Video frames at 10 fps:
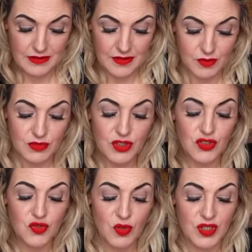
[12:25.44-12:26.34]
Something
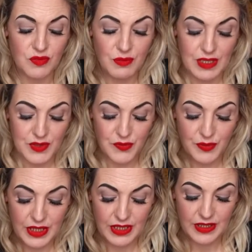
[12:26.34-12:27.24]
just wasn't meant to
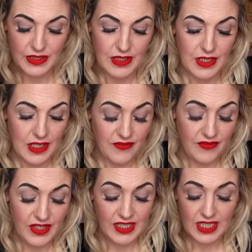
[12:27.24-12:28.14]
be.
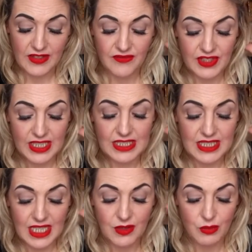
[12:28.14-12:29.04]
Like it feels
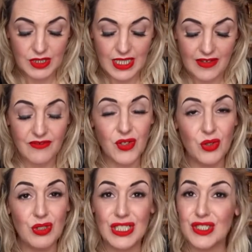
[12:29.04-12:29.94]
like with that
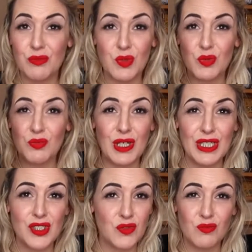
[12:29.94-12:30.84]
Fool that someone
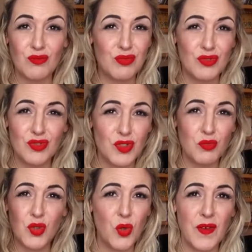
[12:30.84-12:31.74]
made
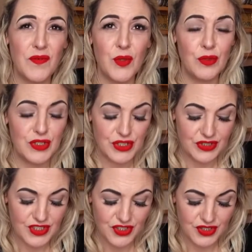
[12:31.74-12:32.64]
some quite foolish
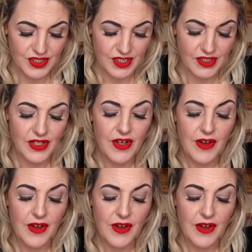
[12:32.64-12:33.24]
decisions here.